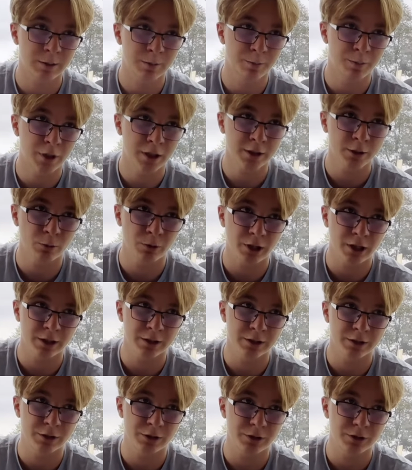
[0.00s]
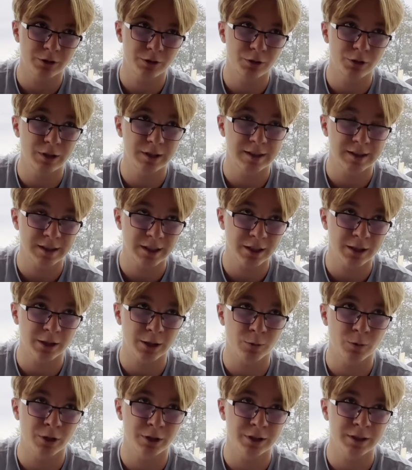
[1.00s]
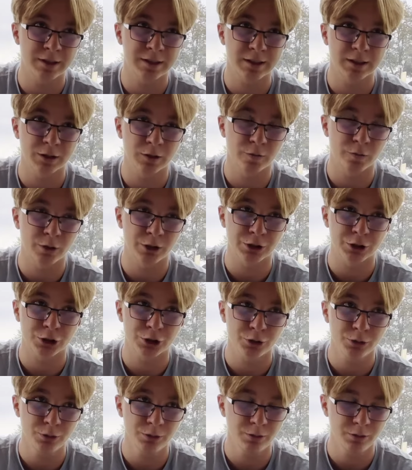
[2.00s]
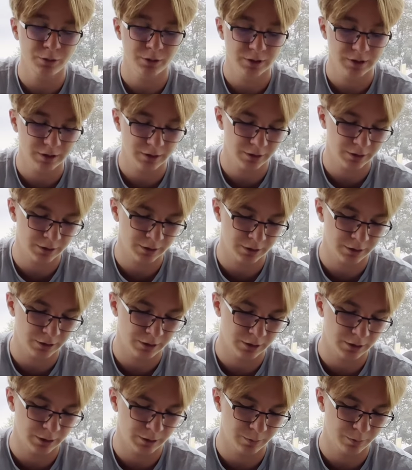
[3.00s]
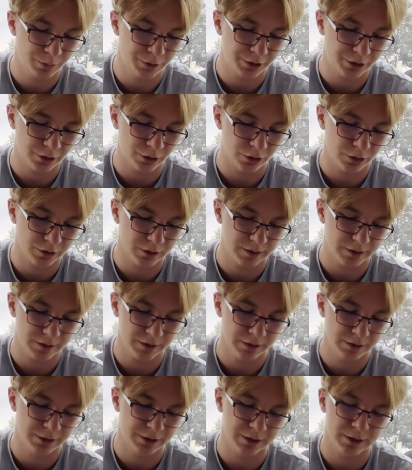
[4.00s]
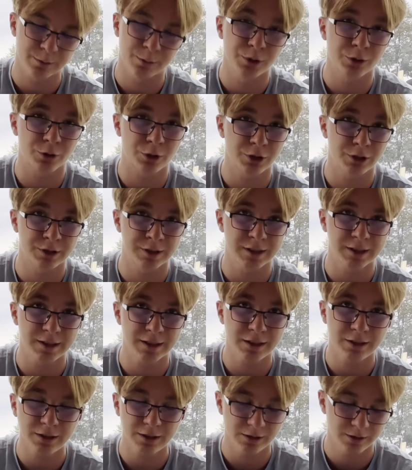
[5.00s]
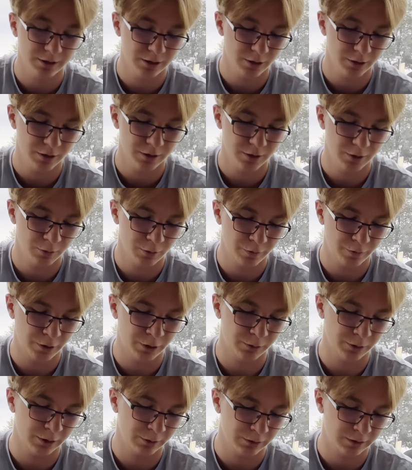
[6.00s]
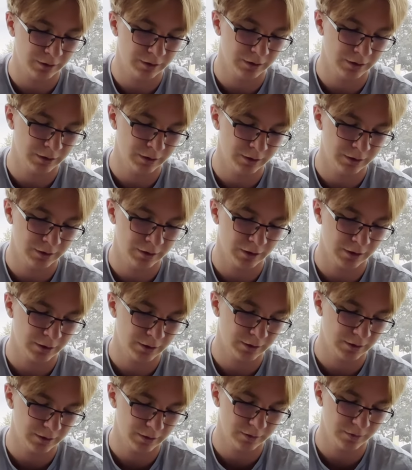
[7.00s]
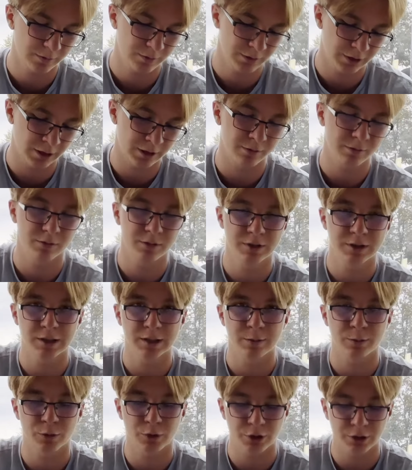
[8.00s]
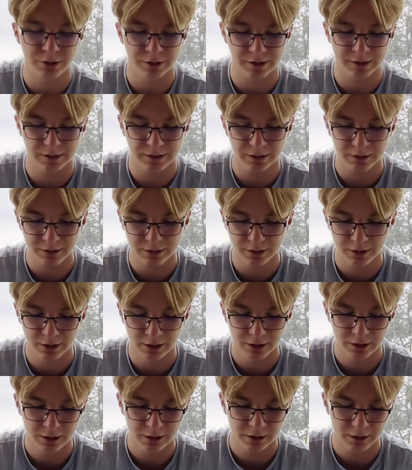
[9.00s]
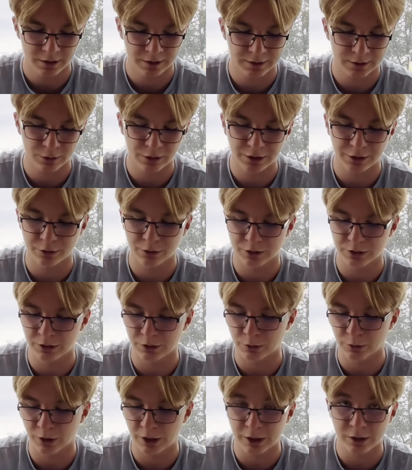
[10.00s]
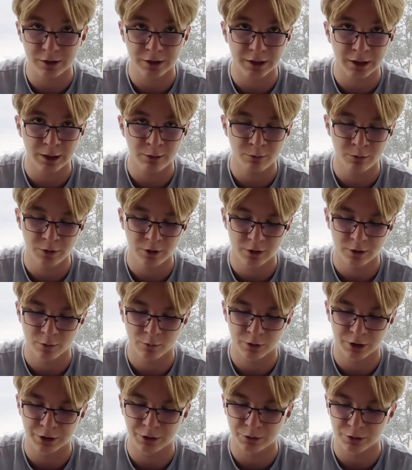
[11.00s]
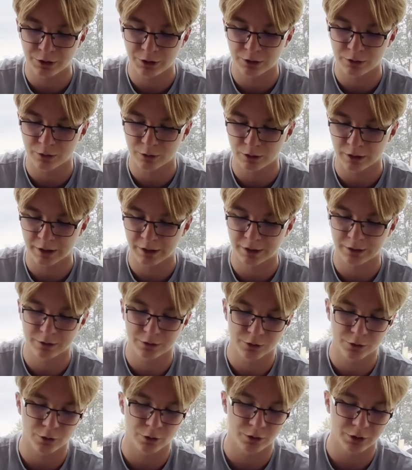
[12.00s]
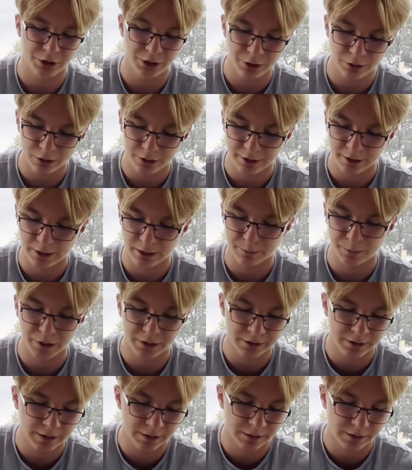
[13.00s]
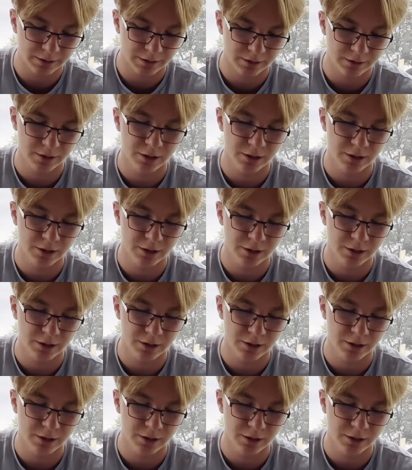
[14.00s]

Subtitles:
but we added 2nd one instead of 1 shoe because it's just more consistent. We found out that it's just more consistent. It's really good into early game where you need to like draw Kirlia, Banette,